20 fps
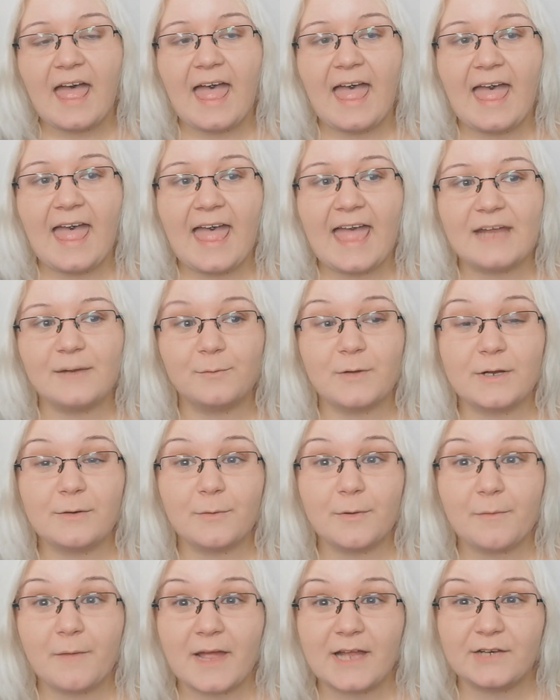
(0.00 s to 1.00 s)
And when
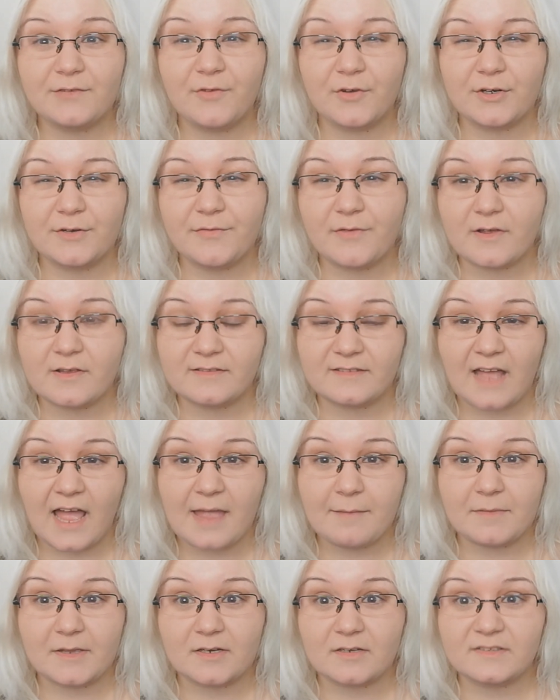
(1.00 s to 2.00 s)
we went for the first
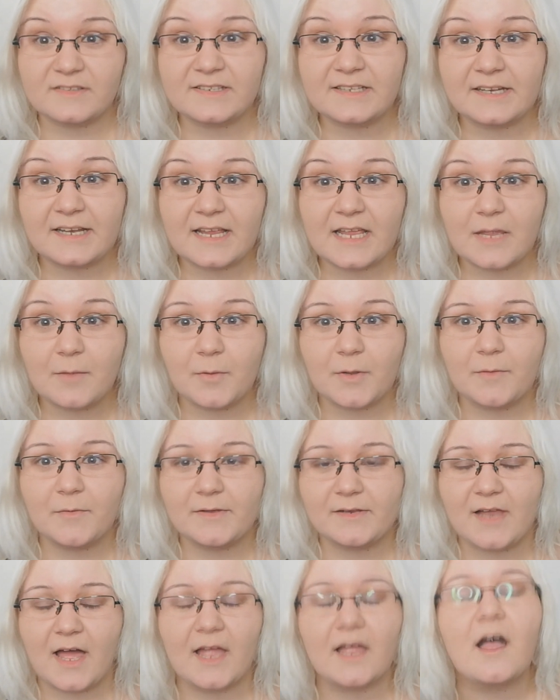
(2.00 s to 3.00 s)
time in a city, we
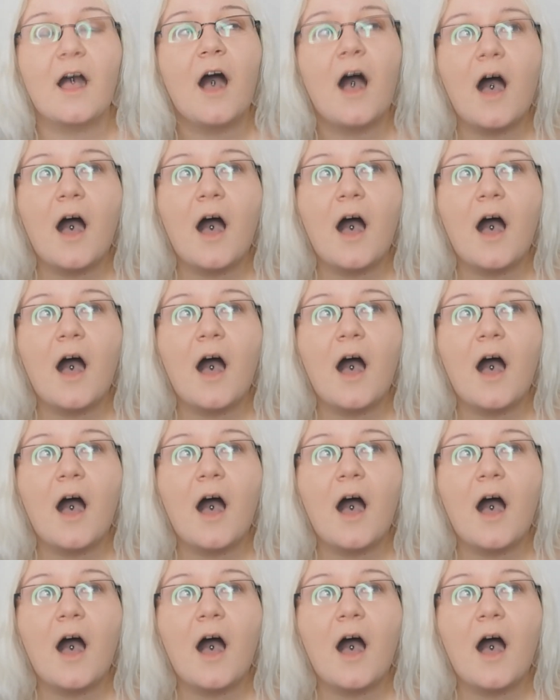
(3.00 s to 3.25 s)
were like,